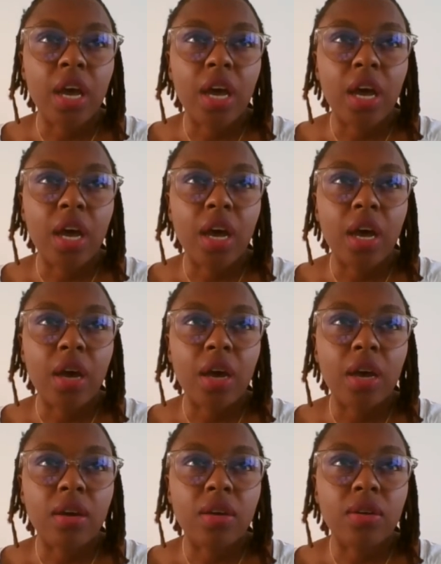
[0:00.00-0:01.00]

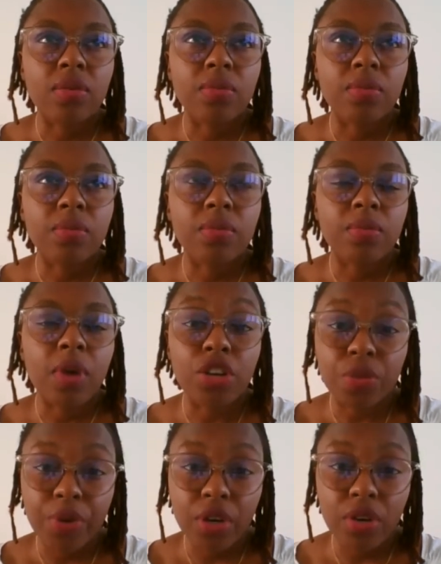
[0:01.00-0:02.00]

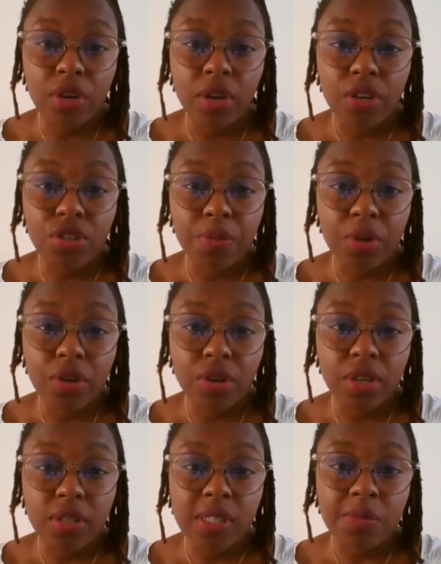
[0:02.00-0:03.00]

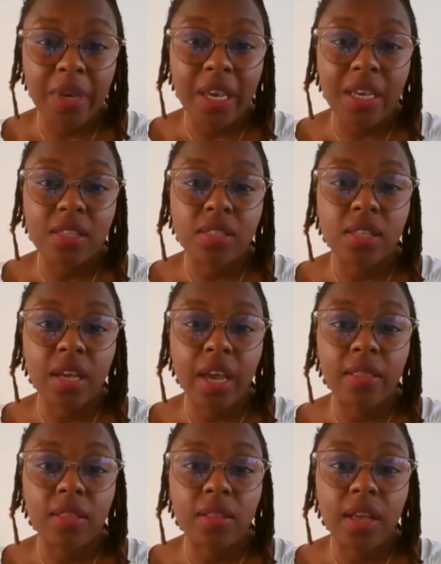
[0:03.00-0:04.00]
entrepreneurial space,
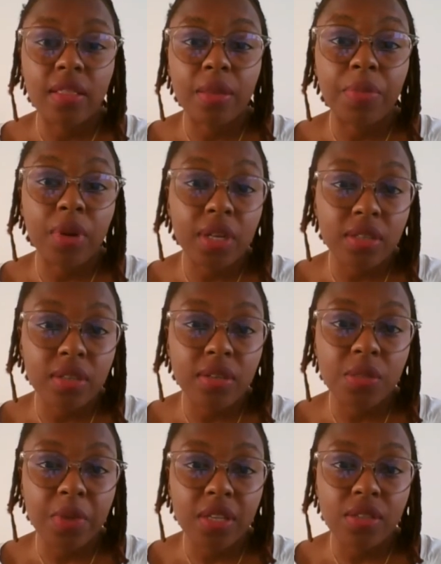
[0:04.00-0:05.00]
and the political
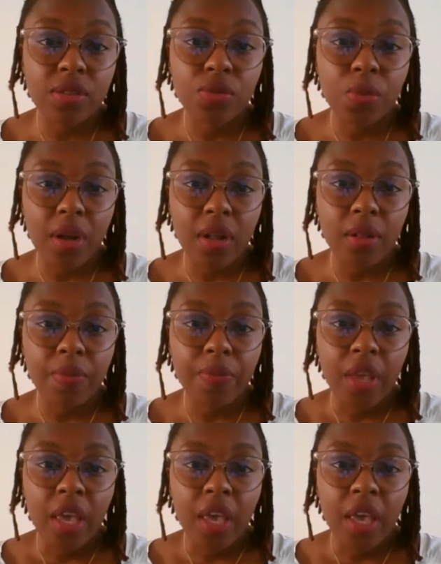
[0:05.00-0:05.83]
space as well.